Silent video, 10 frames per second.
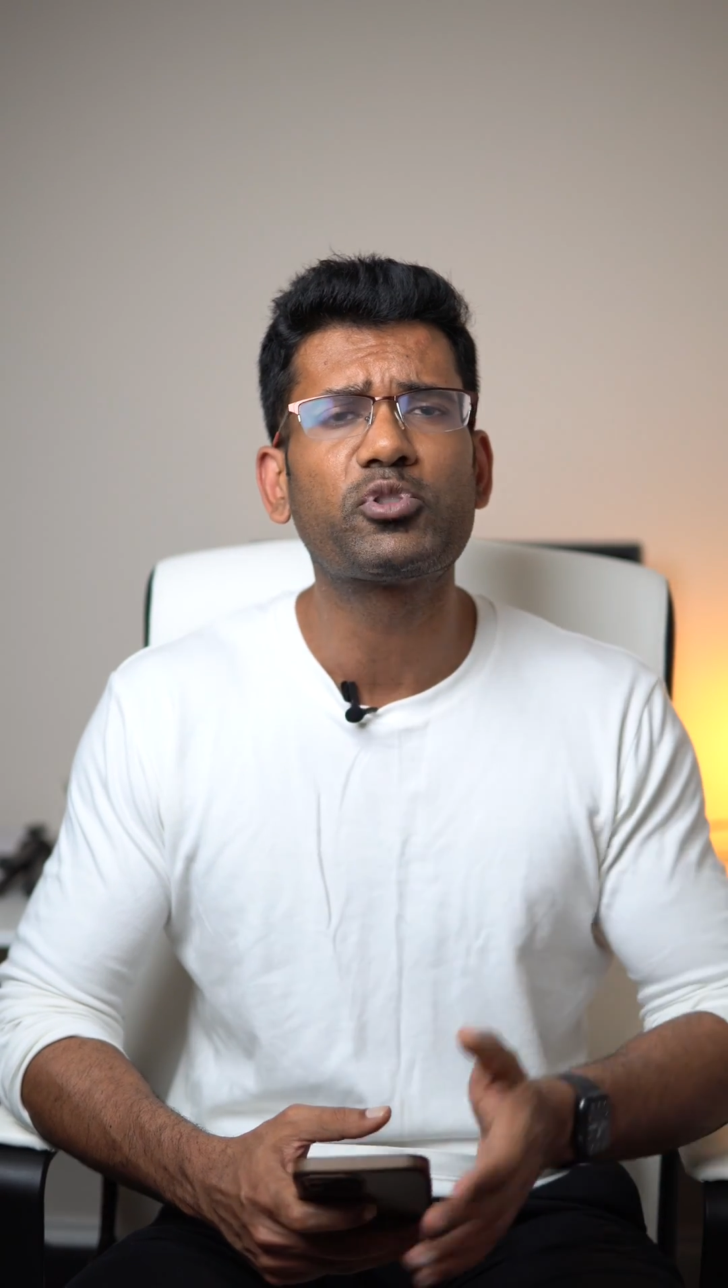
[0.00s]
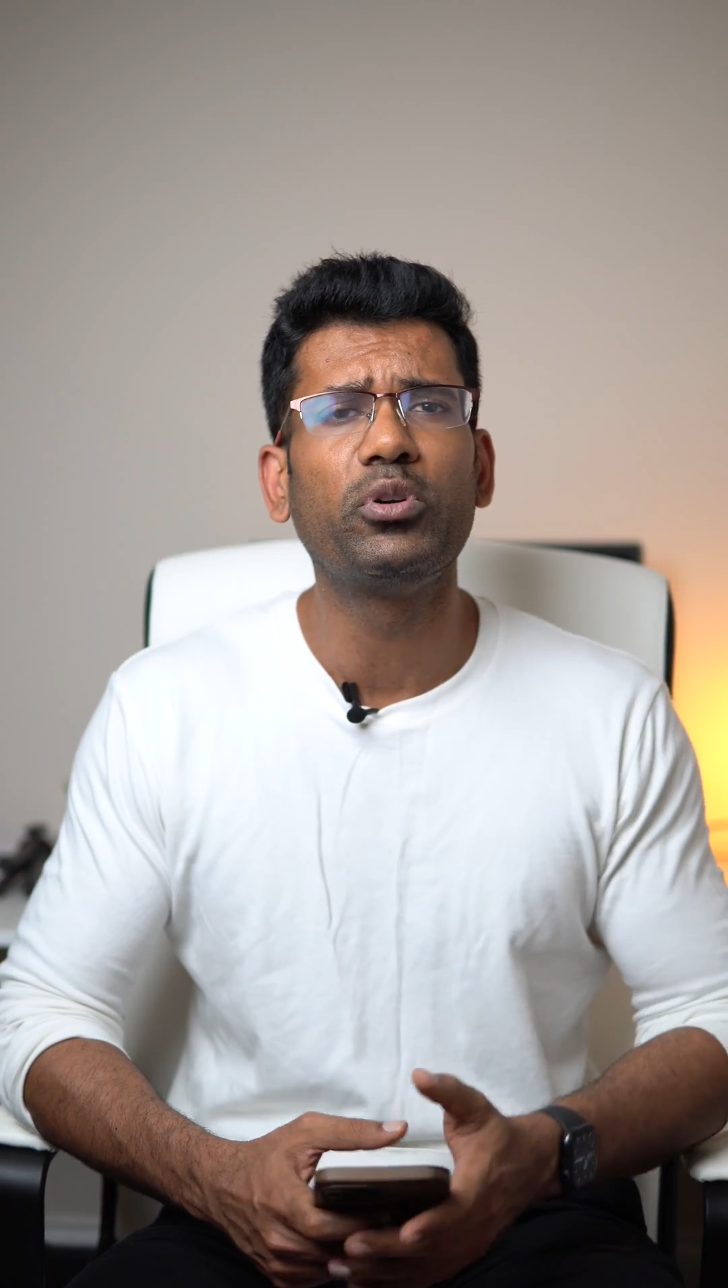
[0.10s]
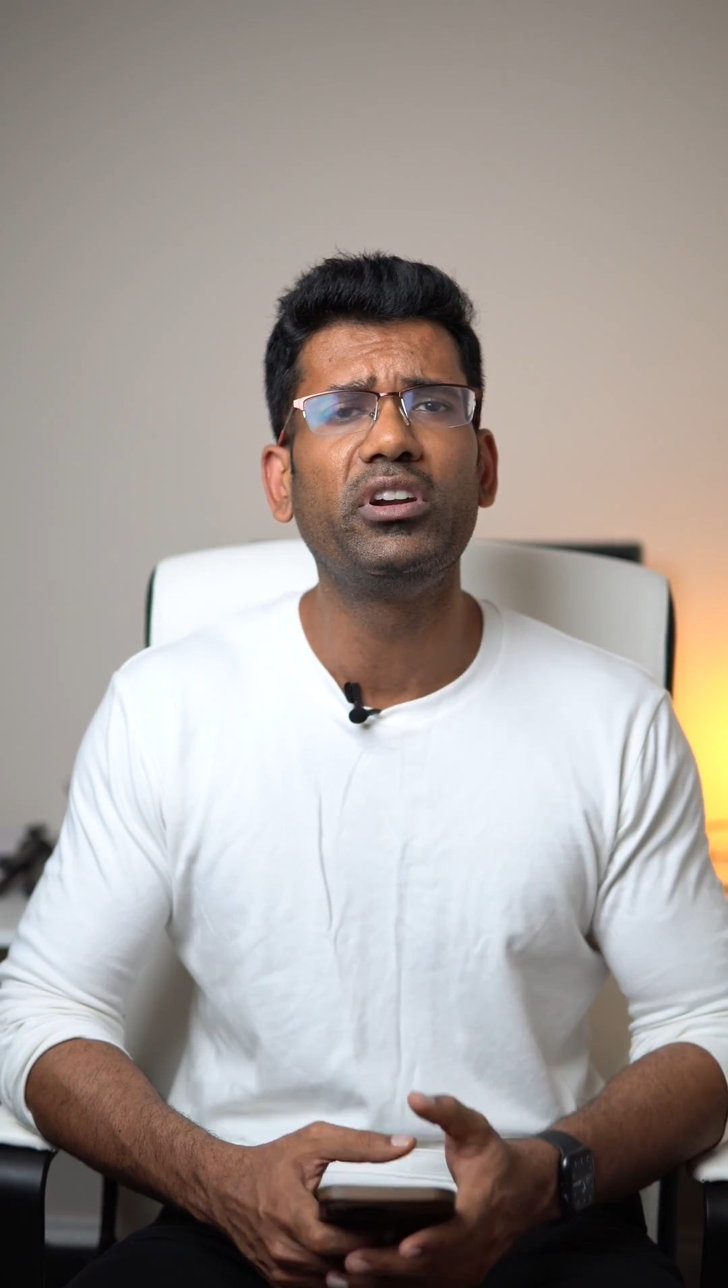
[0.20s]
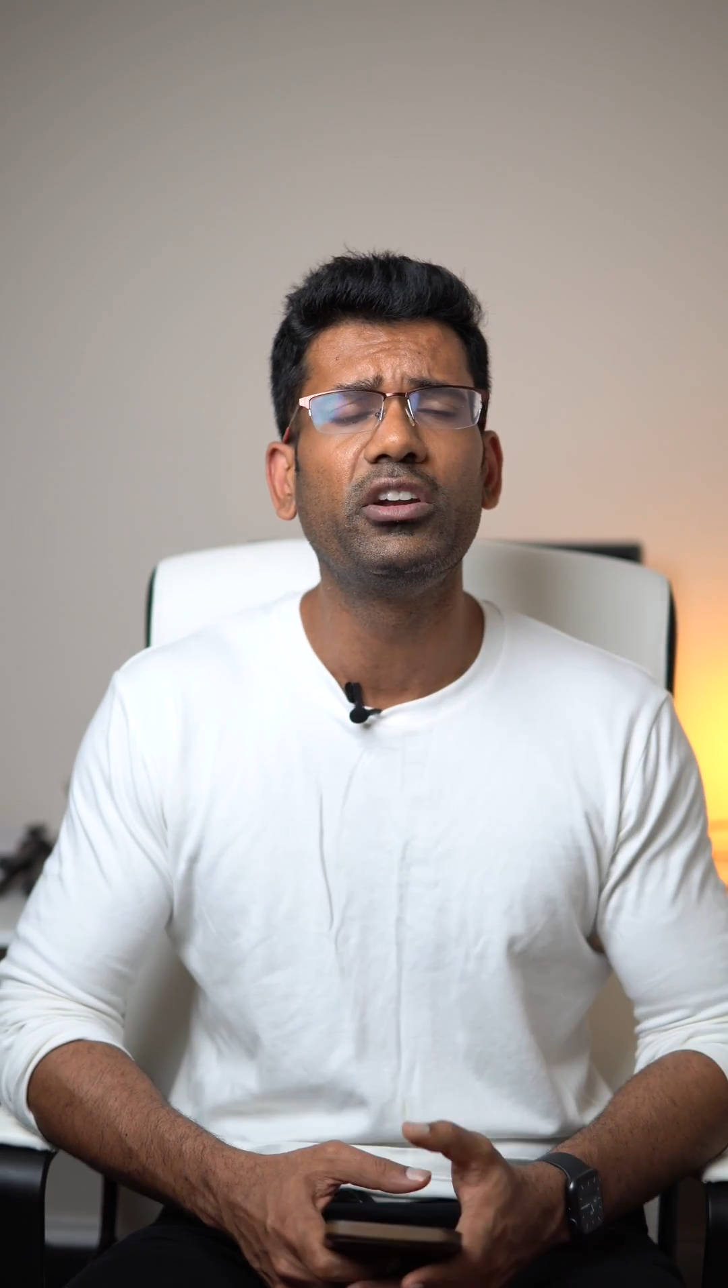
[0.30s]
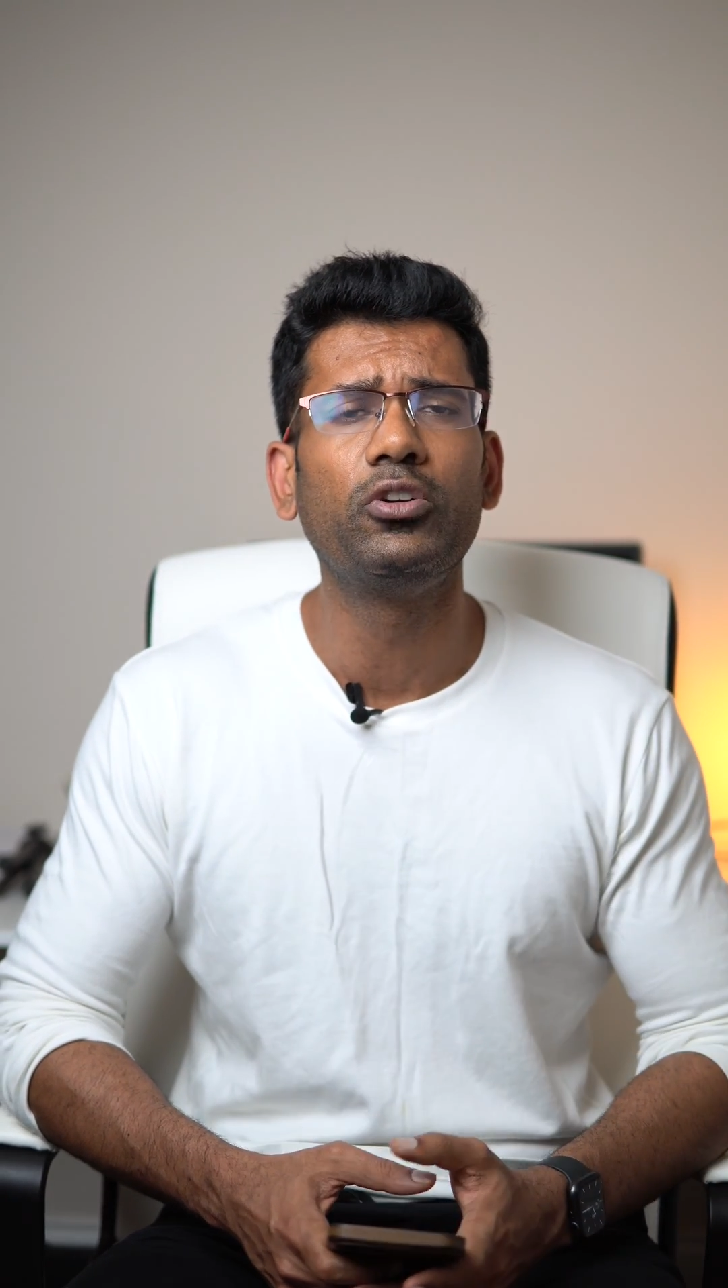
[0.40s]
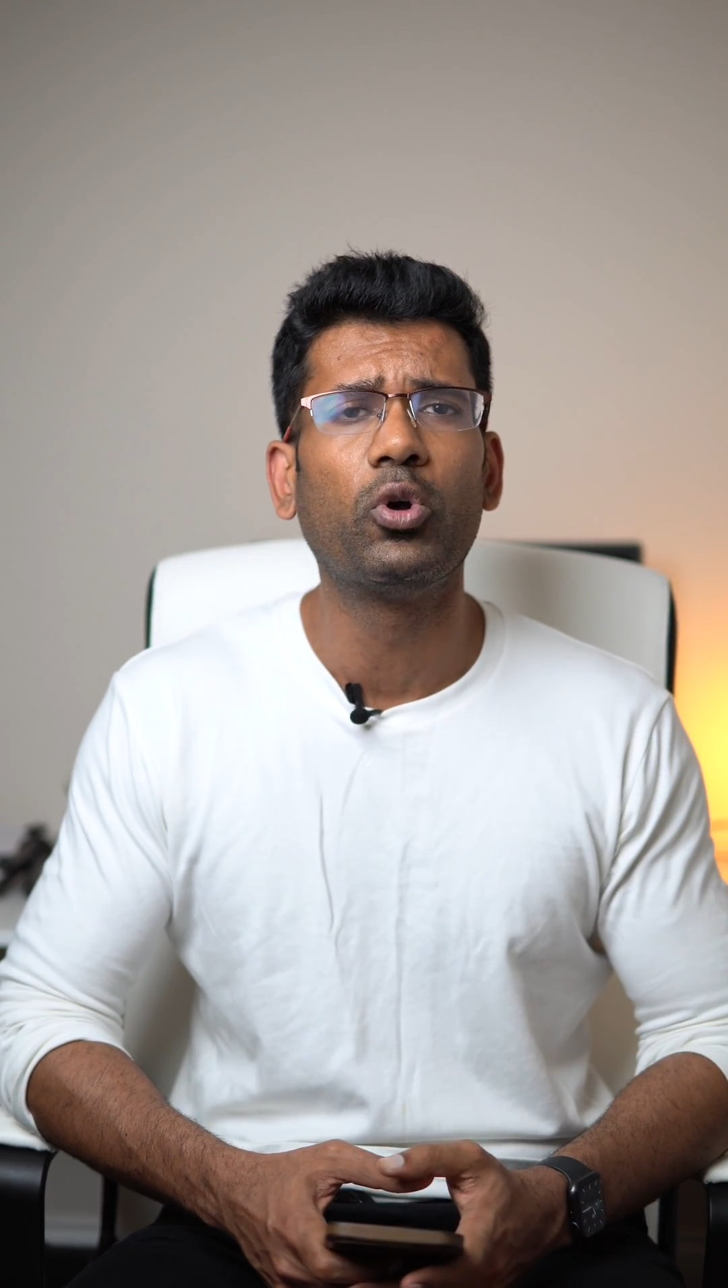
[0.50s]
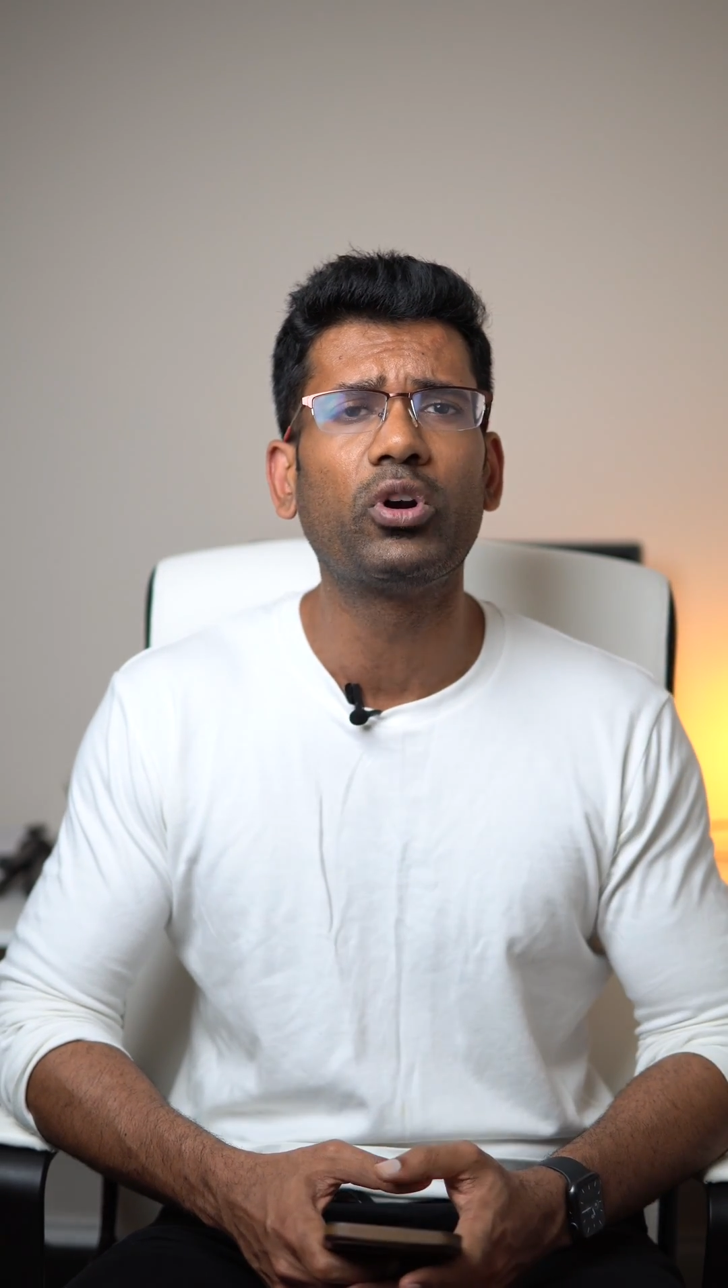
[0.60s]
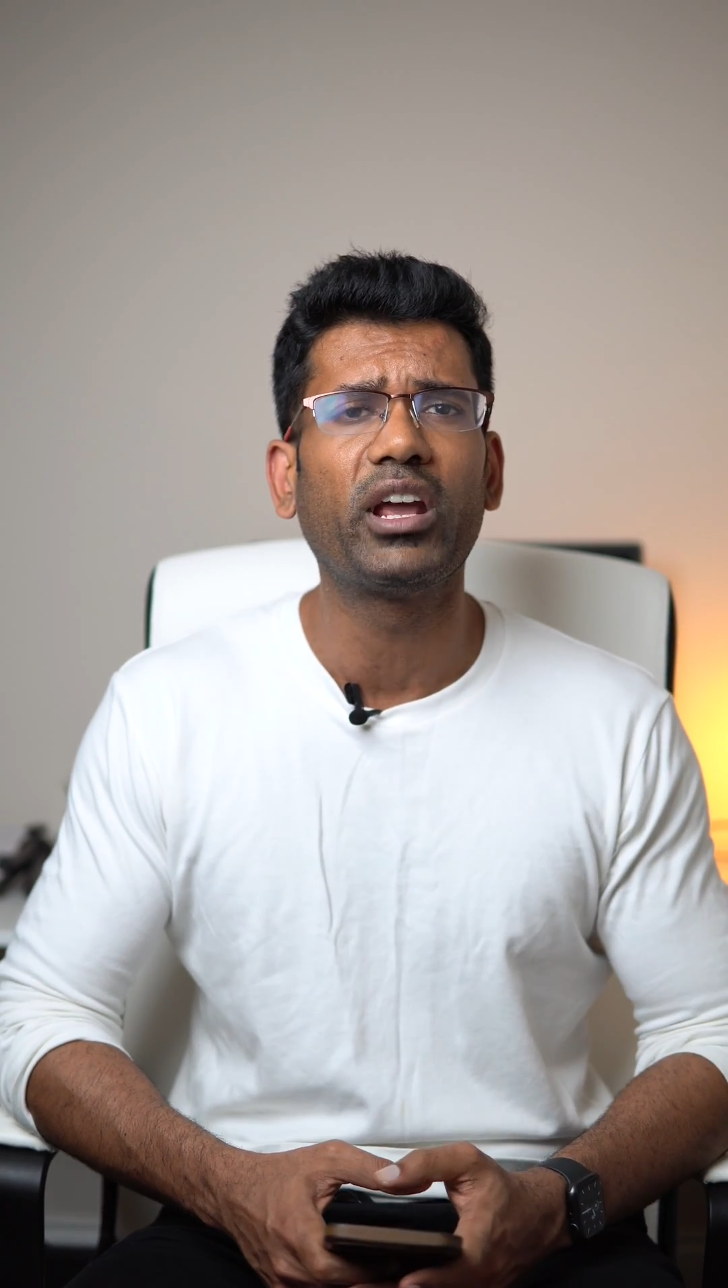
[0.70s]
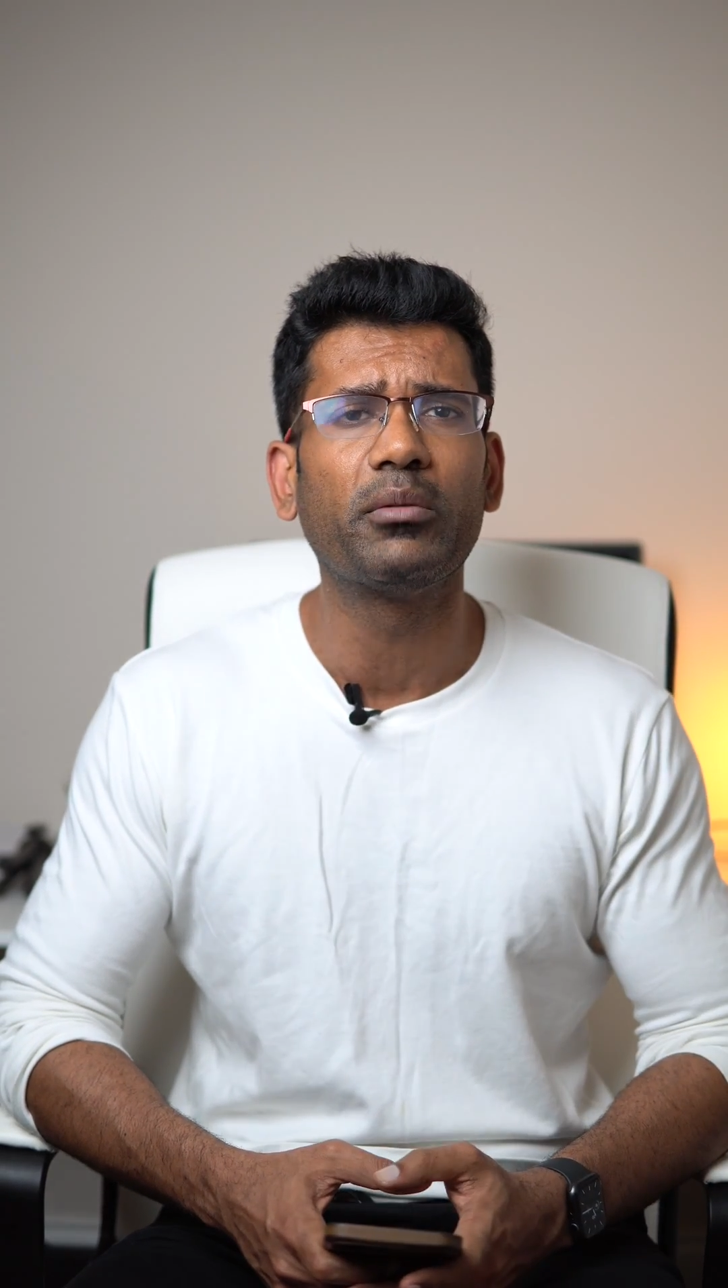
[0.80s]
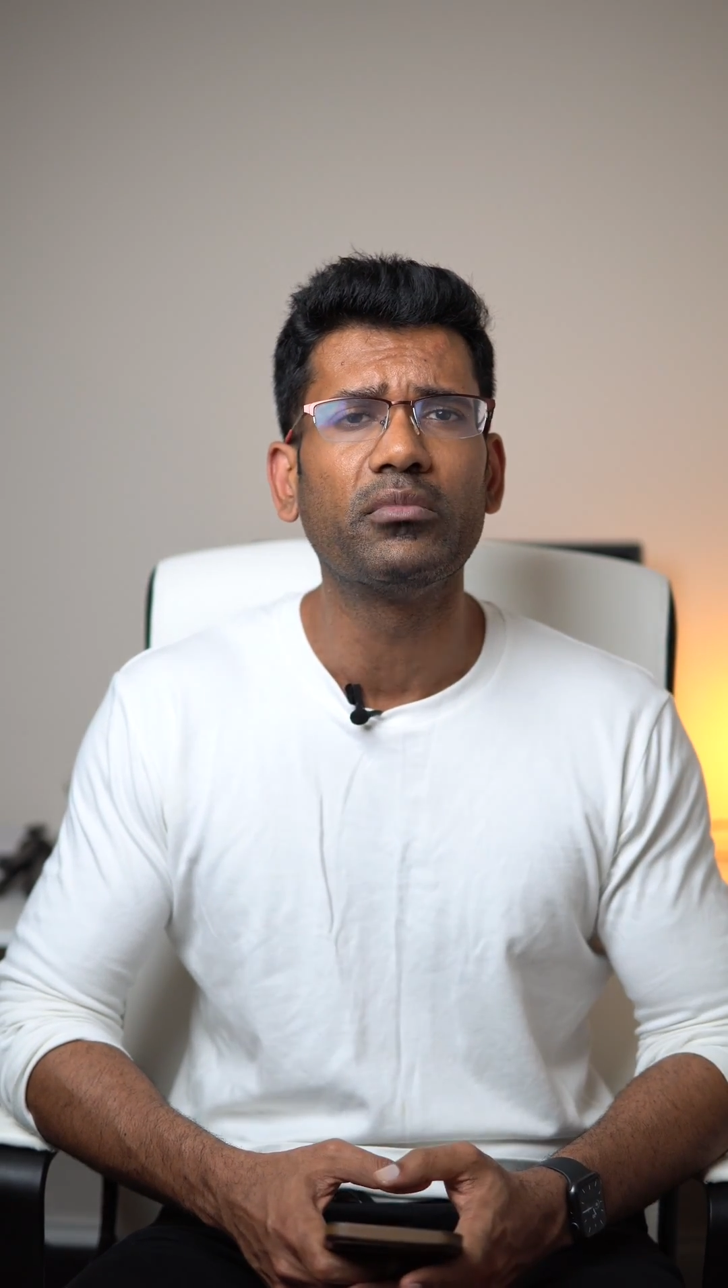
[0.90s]
to it in
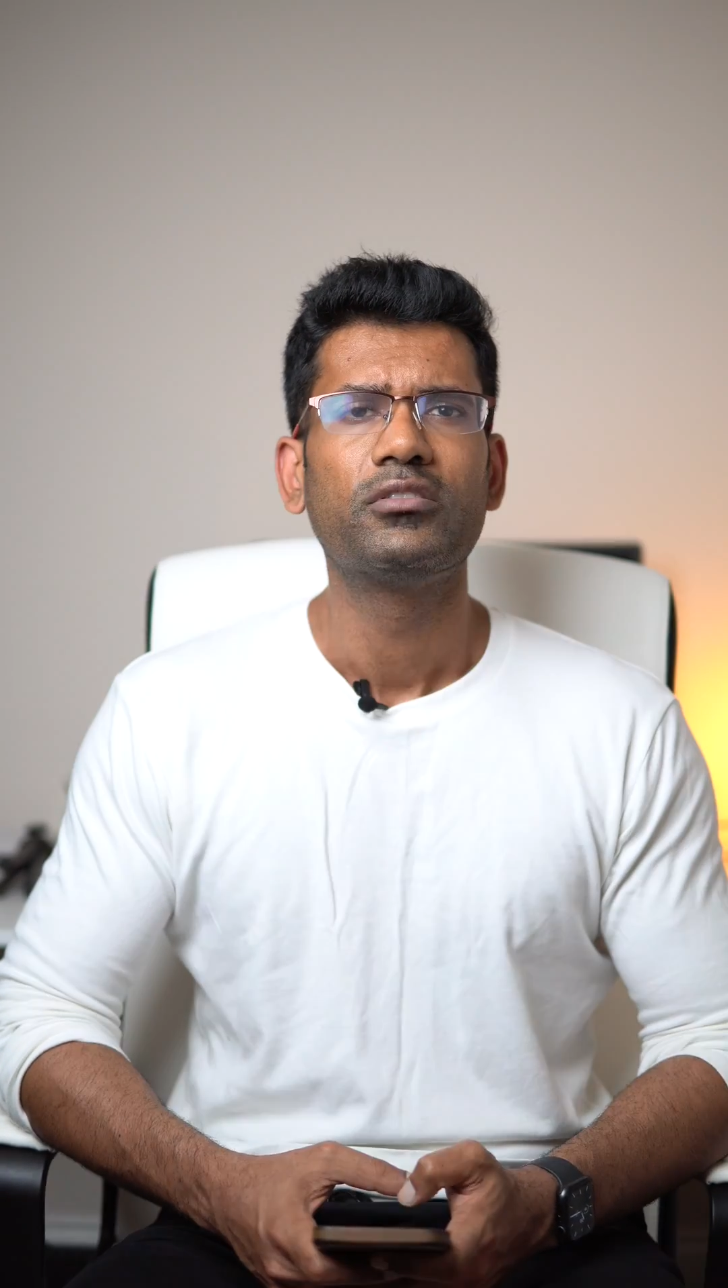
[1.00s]
no time.